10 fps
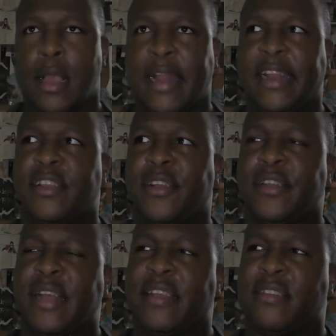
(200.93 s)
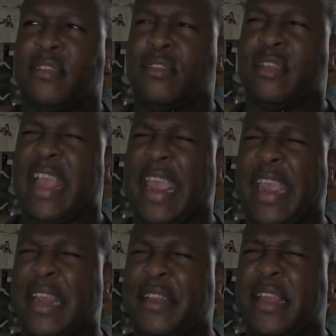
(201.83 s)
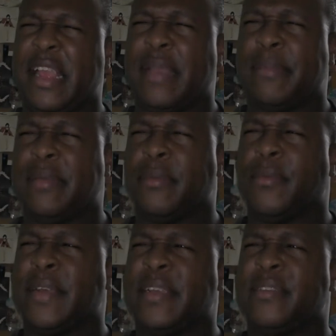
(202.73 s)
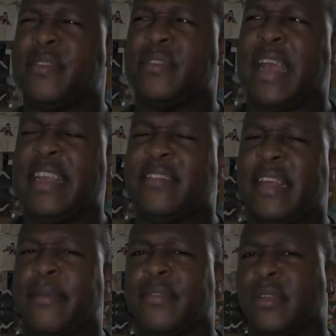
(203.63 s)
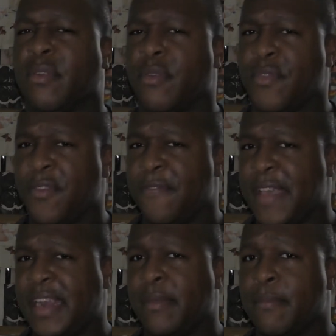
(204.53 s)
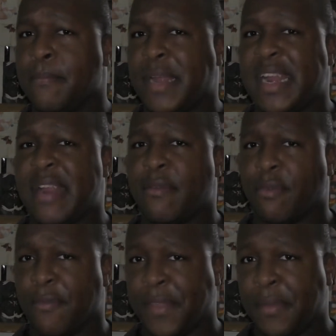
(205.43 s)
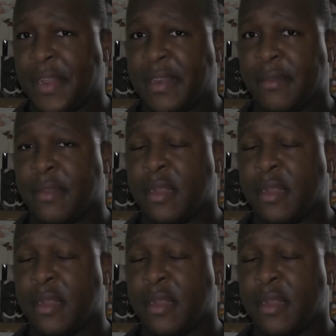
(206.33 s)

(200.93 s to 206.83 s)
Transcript: I think during 2018, I believe it was, I said I was going to review Venom, but I never reviewed it.